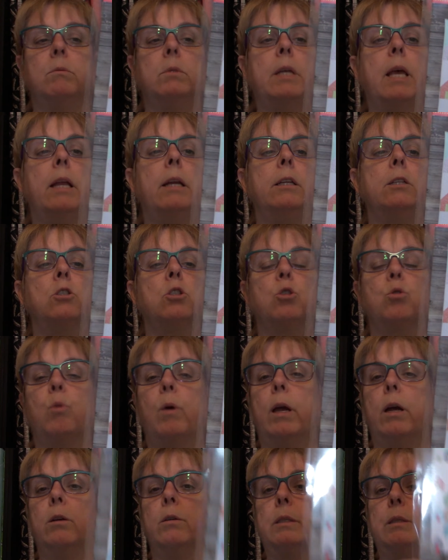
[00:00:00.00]
10-inch
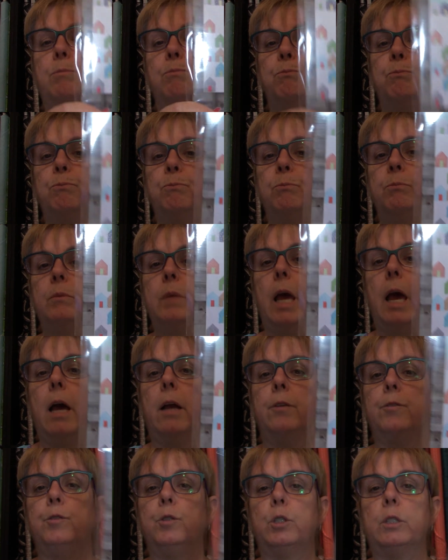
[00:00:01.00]
squares
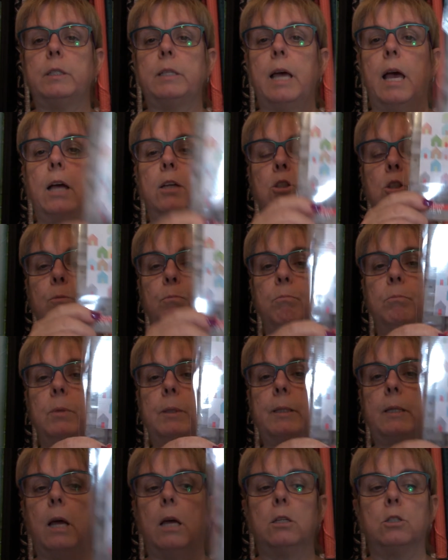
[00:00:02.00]
out of your stash
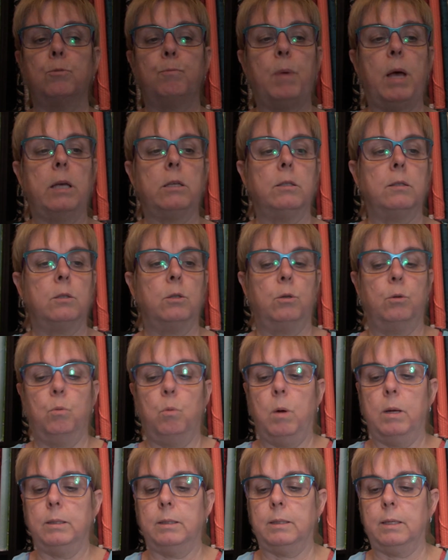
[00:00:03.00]
buster.
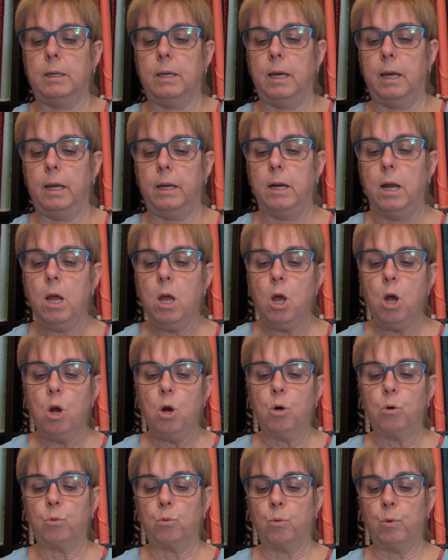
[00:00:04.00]
Once again,
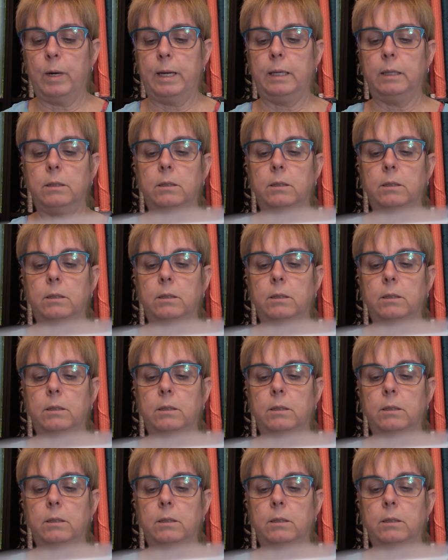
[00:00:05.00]
ring